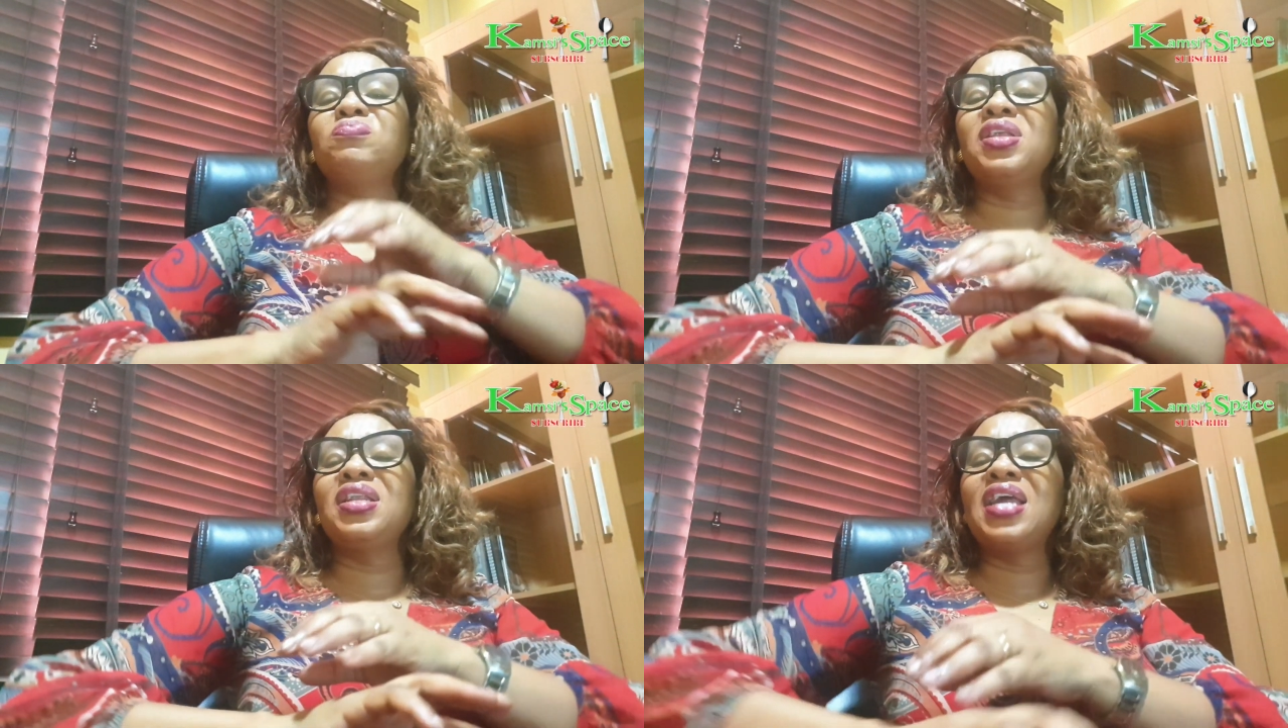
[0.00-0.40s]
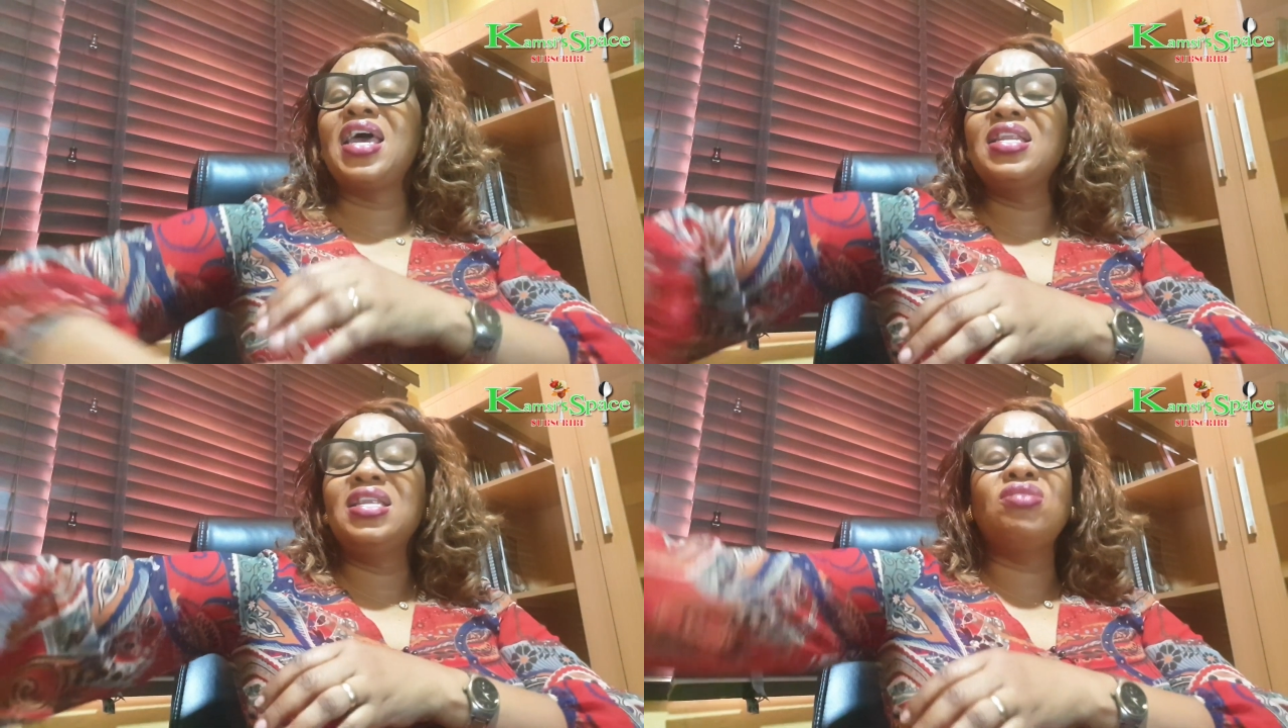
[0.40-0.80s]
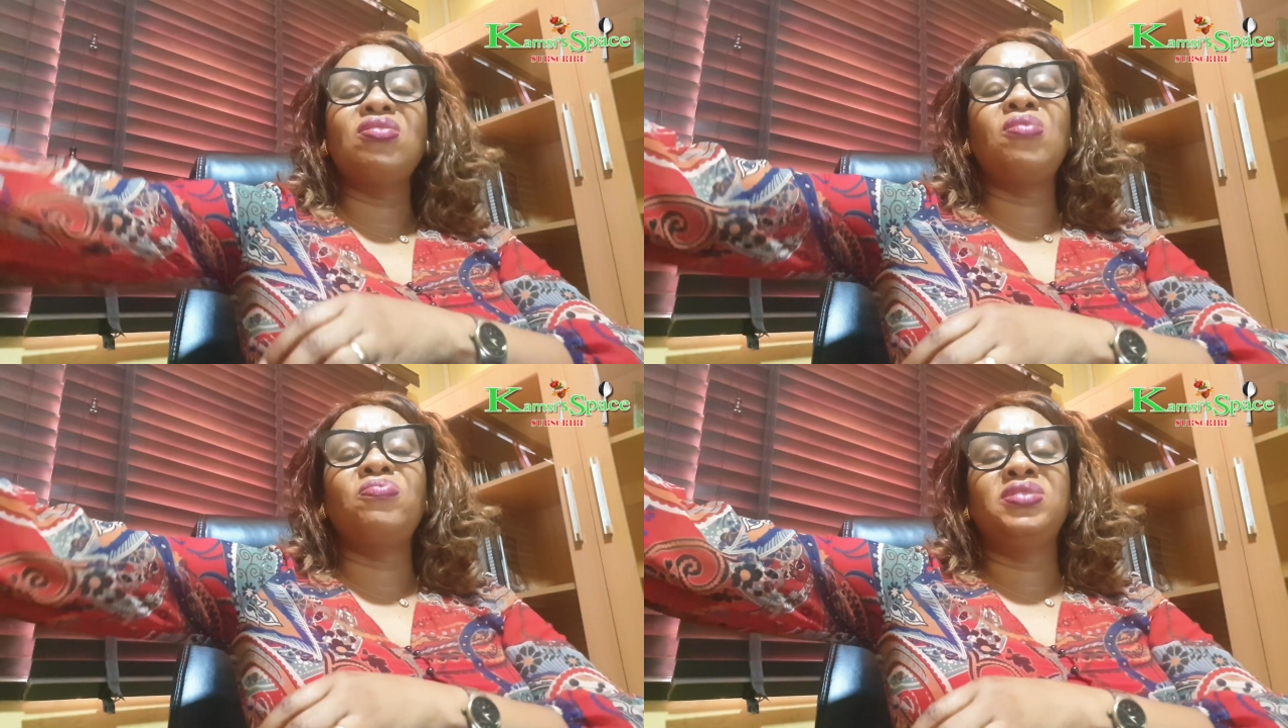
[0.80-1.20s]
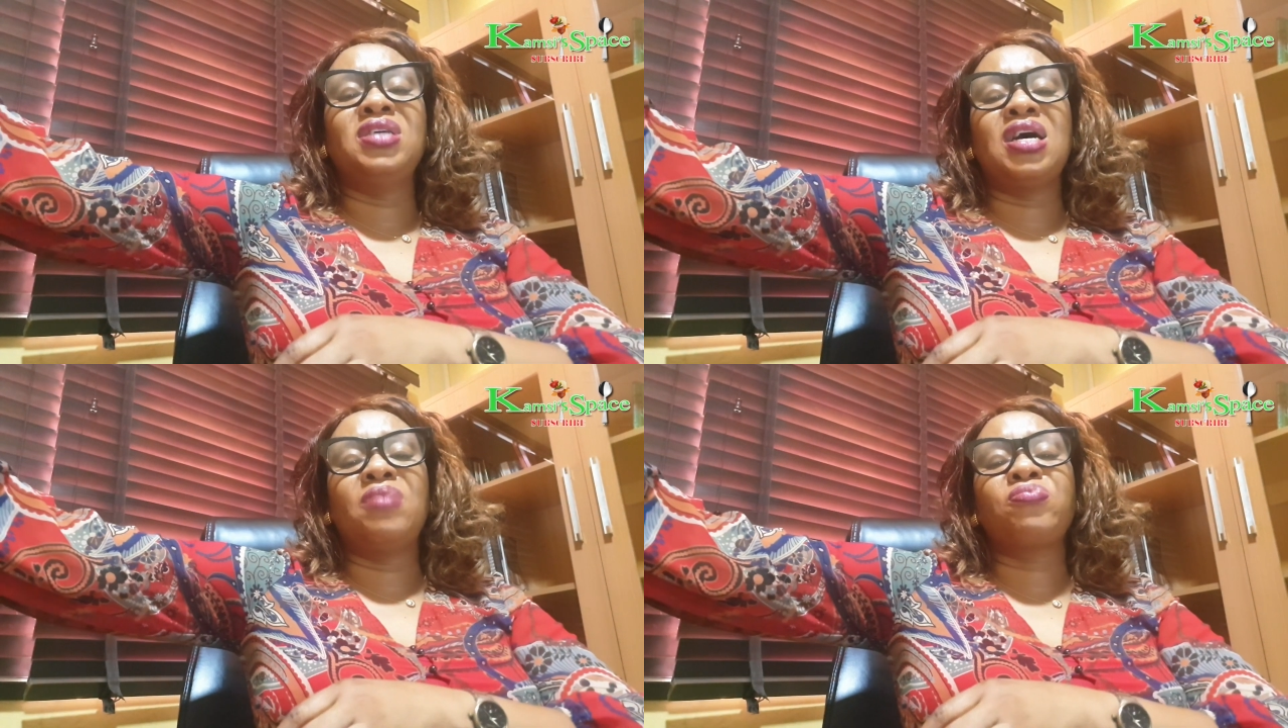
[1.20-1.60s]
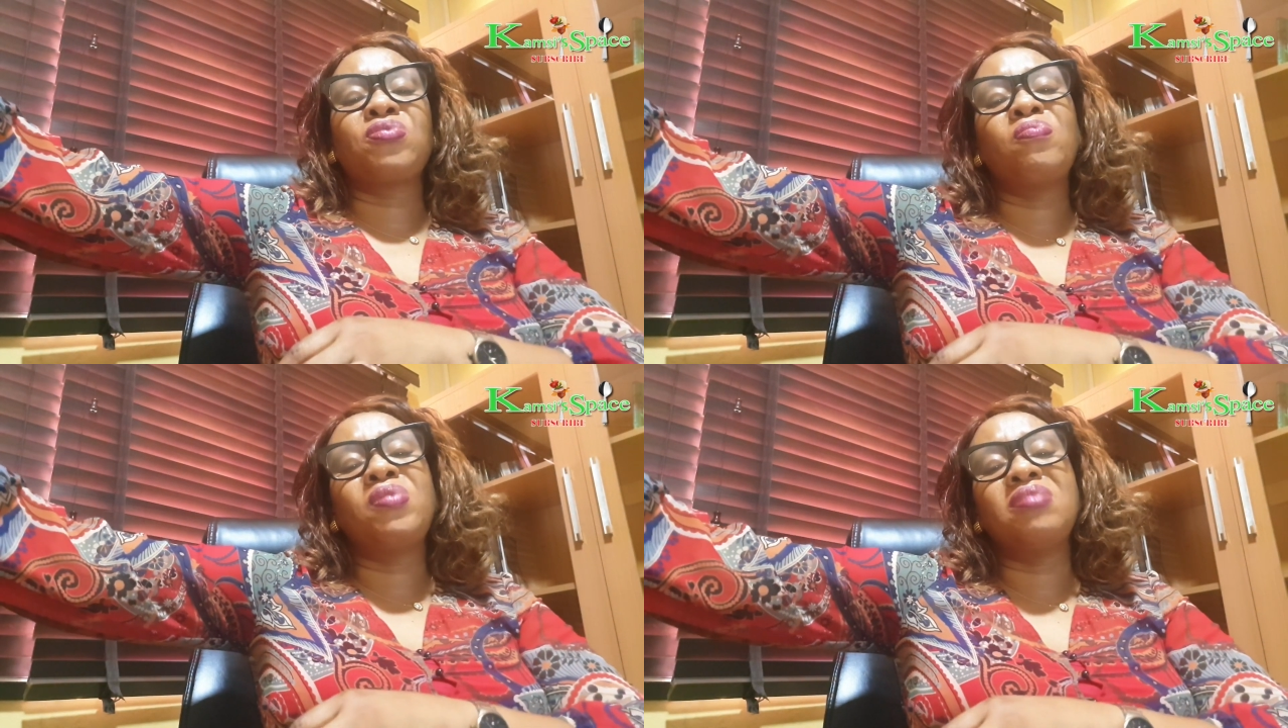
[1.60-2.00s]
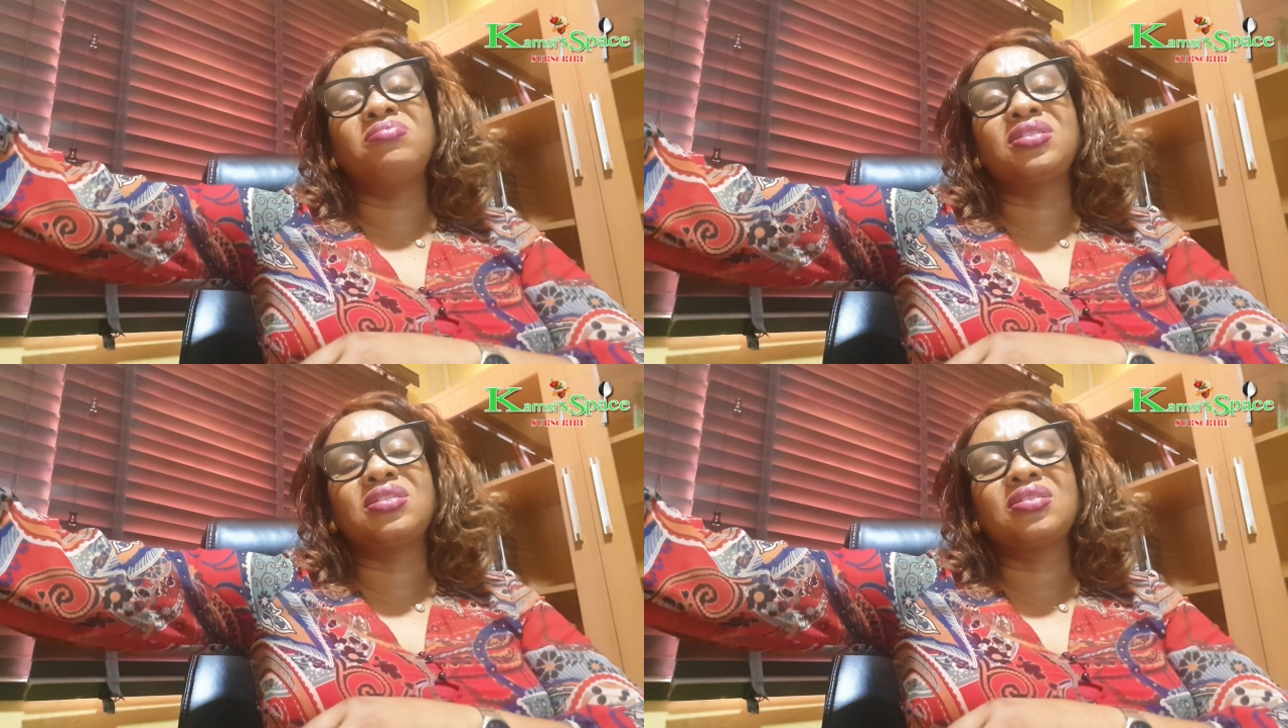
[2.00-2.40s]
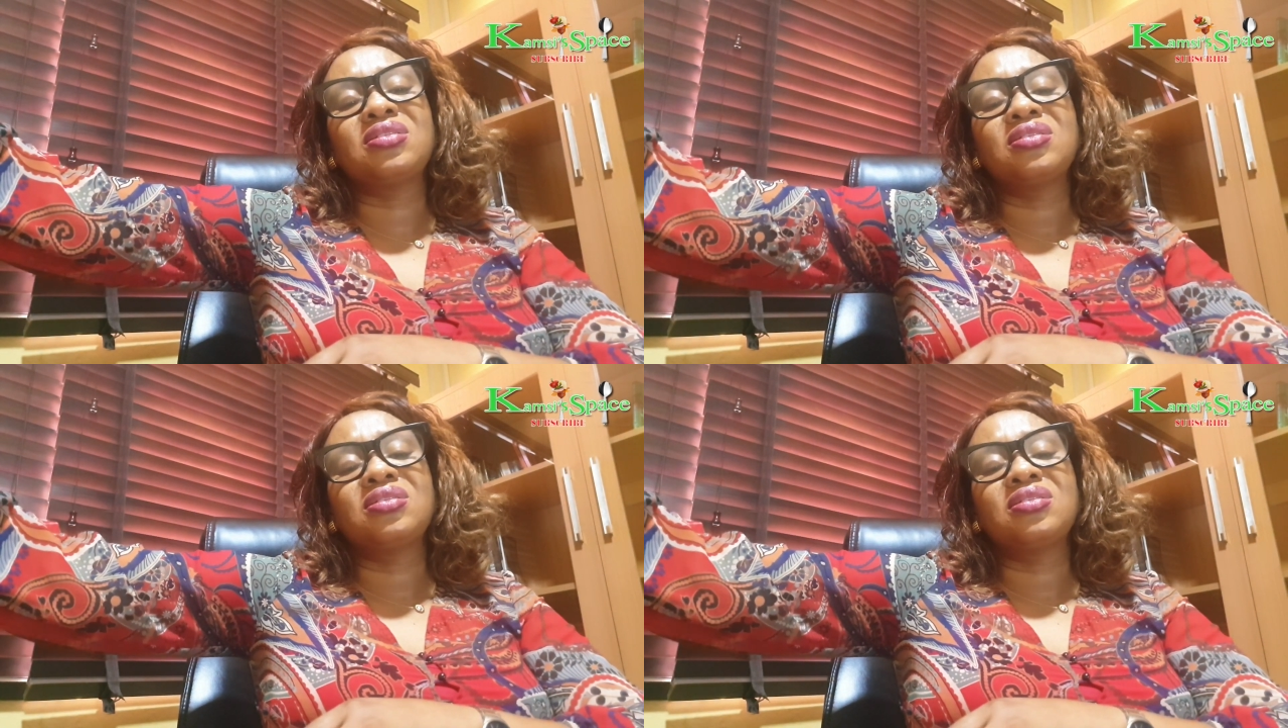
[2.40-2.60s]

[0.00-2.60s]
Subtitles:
be lining up their problems.